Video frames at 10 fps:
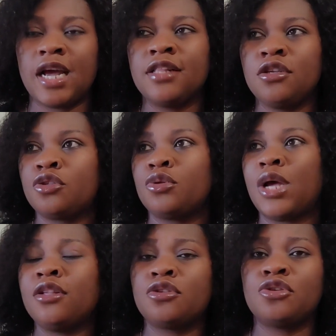I
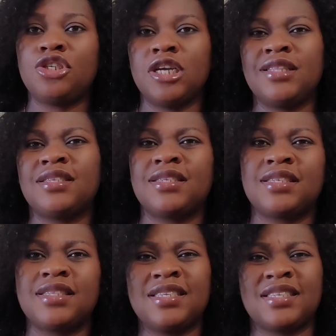need to share
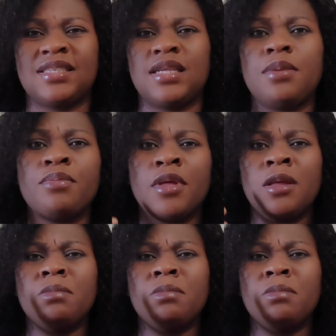the same